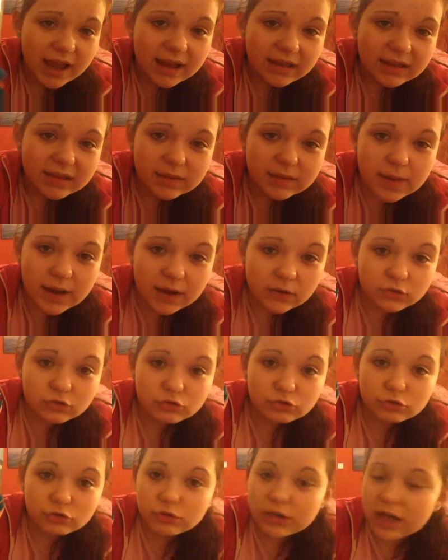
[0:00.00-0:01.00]

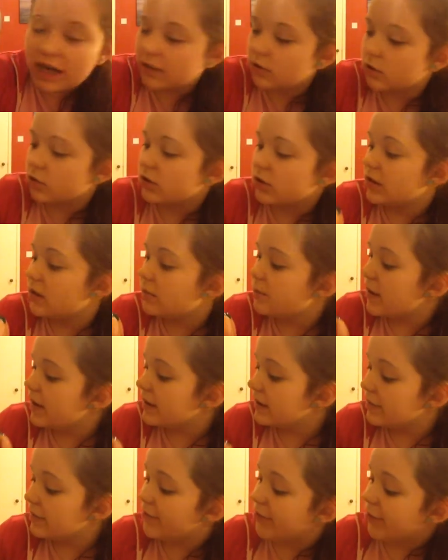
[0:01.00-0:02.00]
smells dead good and it's by
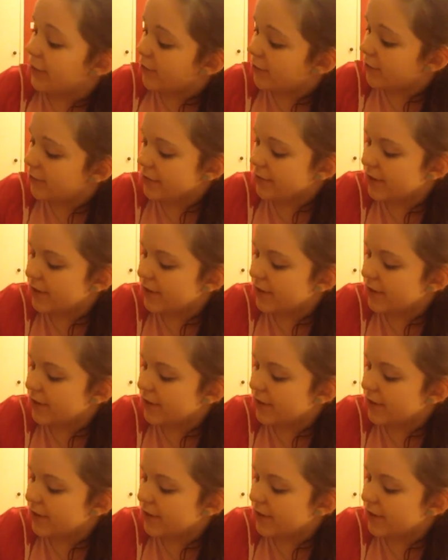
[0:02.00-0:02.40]
nivea so